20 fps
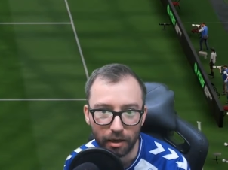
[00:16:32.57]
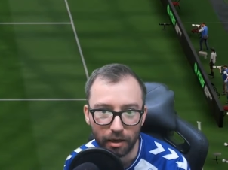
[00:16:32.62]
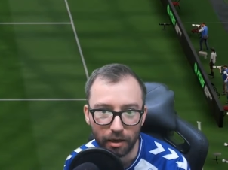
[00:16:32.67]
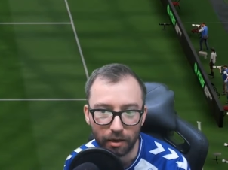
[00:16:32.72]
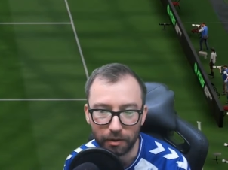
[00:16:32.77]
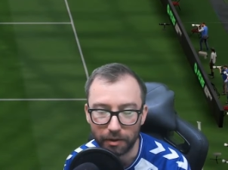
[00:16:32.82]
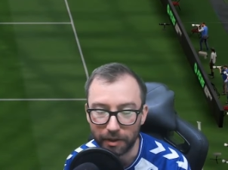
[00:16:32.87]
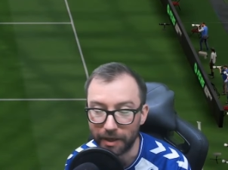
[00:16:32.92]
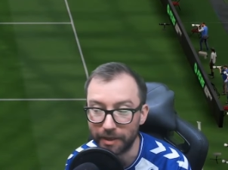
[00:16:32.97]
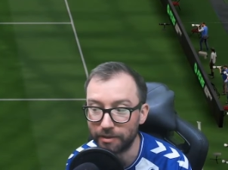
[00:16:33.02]

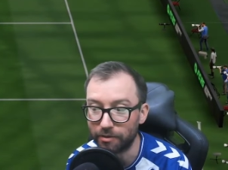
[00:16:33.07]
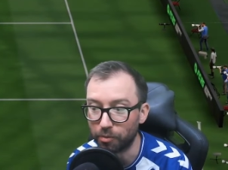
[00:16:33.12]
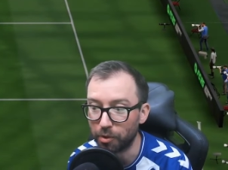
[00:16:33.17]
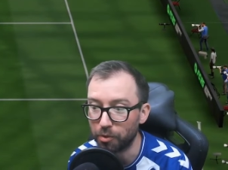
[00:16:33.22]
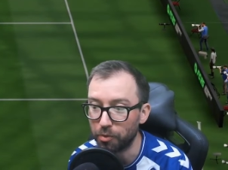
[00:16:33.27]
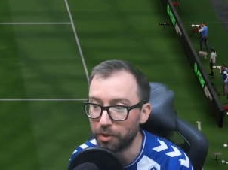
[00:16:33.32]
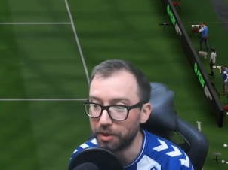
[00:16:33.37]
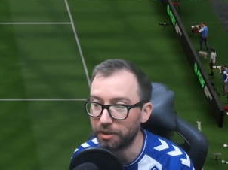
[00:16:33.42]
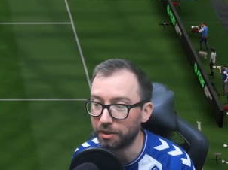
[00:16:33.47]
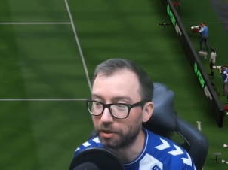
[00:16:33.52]
Okay, so we
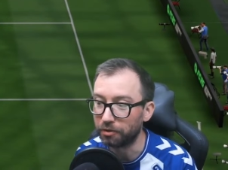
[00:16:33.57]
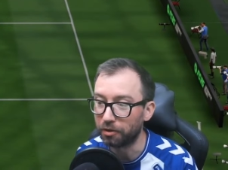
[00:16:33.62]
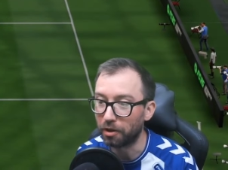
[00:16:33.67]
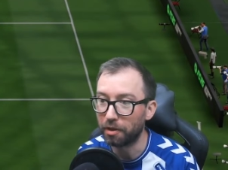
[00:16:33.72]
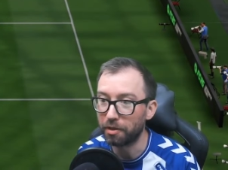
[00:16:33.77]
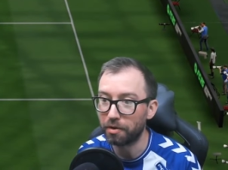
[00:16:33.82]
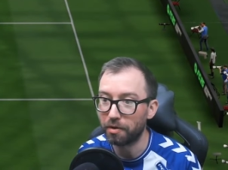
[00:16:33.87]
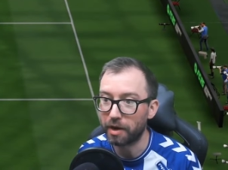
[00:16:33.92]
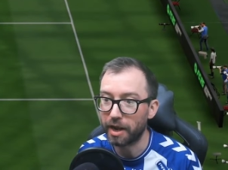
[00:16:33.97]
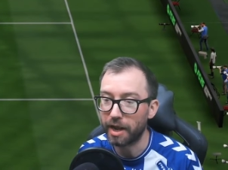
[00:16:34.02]
win
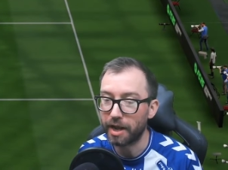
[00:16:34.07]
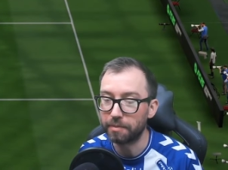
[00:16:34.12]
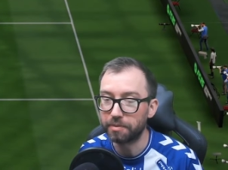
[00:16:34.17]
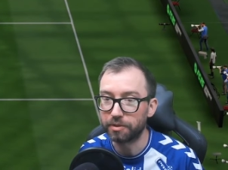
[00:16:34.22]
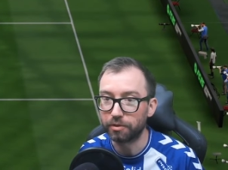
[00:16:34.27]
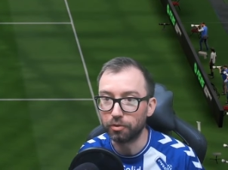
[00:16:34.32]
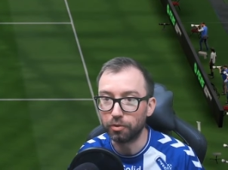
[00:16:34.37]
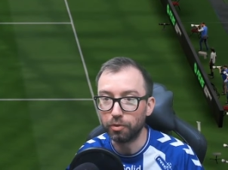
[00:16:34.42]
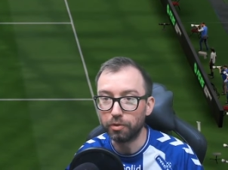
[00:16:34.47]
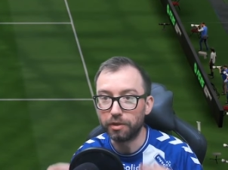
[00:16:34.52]
another
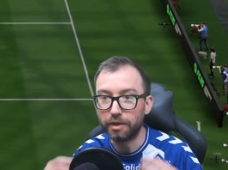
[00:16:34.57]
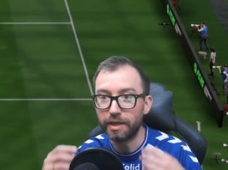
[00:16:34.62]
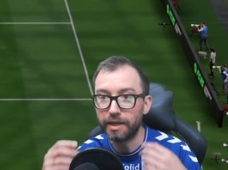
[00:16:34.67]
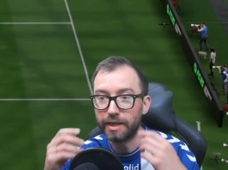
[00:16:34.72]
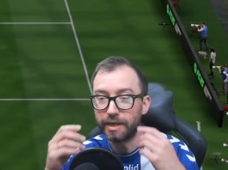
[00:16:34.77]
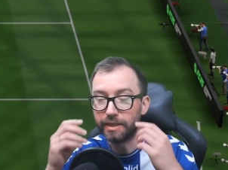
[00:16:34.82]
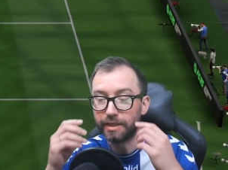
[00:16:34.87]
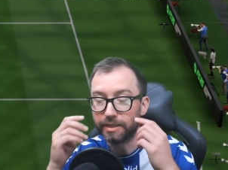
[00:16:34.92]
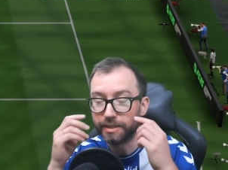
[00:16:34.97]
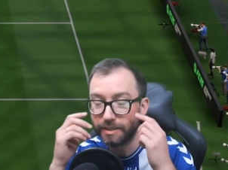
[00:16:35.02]
absolutely
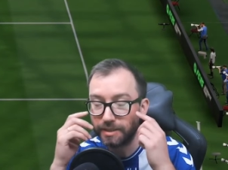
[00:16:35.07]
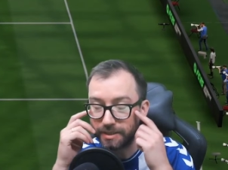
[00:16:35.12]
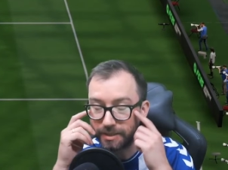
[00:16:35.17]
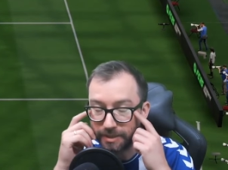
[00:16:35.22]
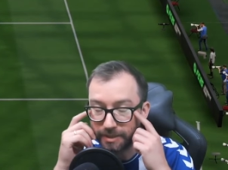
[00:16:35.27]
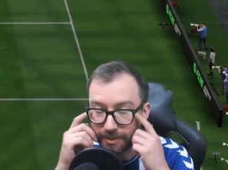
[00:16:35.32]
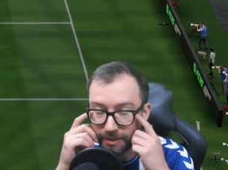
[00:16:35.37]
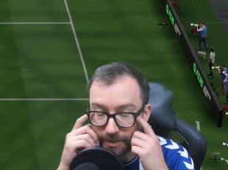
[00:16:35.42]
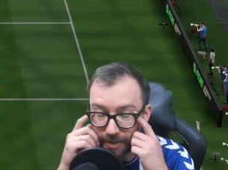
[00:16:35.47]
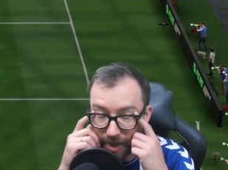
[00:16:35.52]

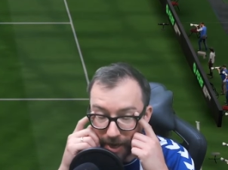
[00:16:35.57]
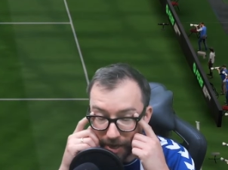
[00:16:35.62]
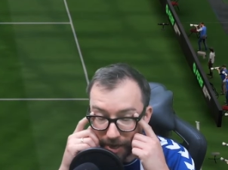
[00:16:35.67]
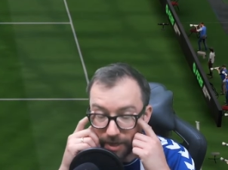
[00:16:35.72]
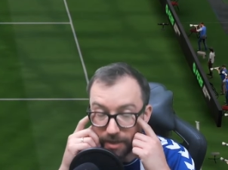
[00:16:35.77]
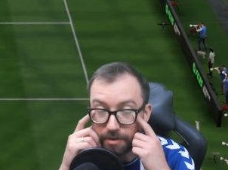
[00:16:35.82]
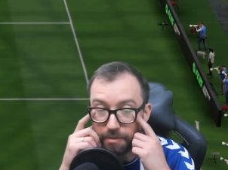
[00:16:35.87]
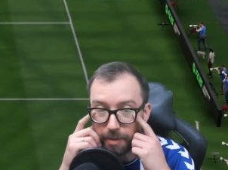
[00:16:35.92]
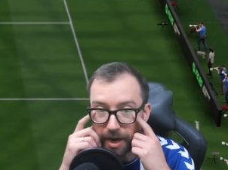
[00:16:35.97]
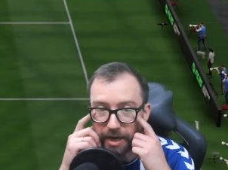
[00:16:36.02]

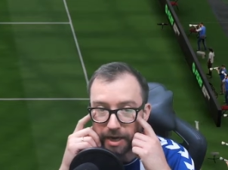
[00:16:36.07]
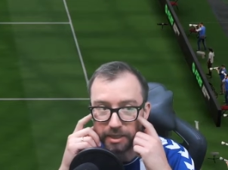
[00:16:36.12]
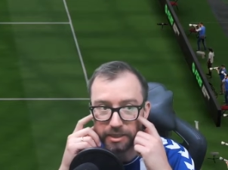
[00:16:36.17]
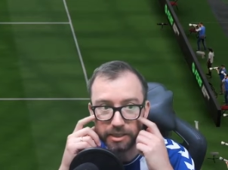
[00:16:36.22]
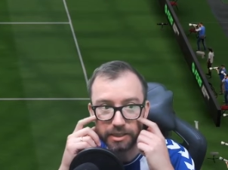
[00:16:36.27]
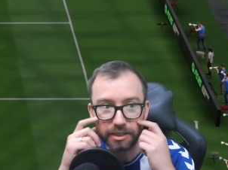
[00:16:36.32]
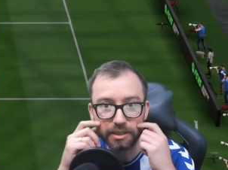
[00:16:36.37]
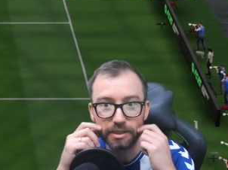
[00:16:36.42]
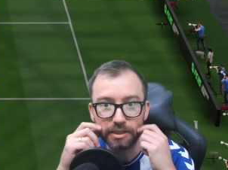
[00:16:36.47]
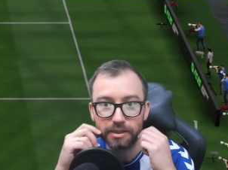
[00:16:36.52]
insane
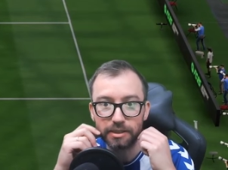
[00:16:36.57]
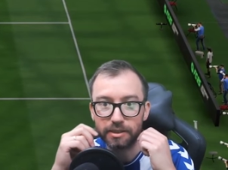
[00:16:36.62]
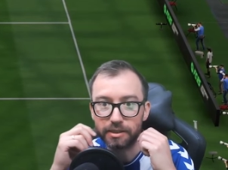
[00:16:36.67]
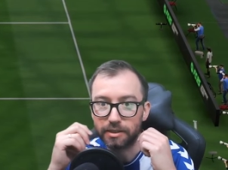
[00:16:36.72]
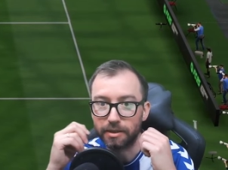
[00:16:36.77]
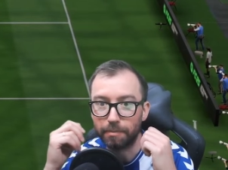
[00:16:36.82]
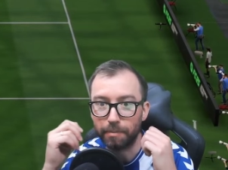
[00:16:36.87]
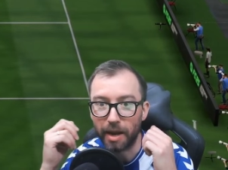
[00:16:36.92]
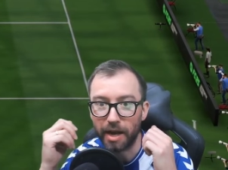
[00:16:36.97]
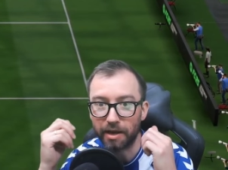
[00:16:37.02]
match.
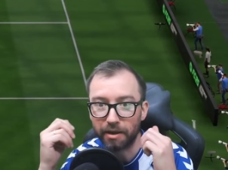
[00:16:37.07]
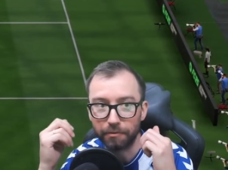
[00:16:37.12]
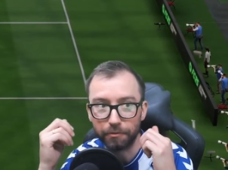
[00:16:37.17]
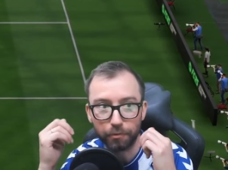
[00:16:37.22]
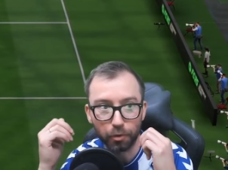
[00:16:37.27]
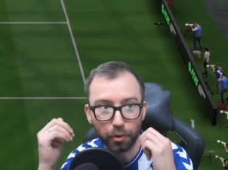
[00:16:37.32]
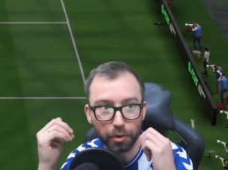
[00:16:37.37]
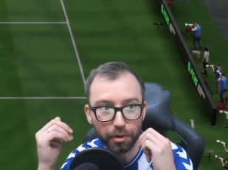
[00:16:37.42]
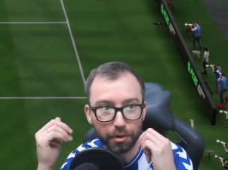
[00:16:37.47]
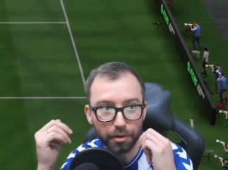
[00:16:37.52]
Back and
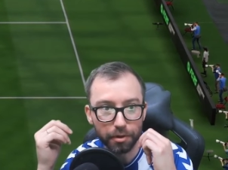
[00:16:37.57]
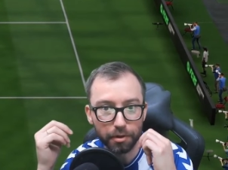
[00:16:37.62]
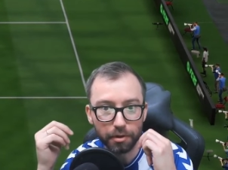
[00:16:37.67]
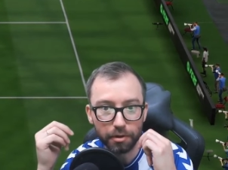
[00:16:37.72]
forth.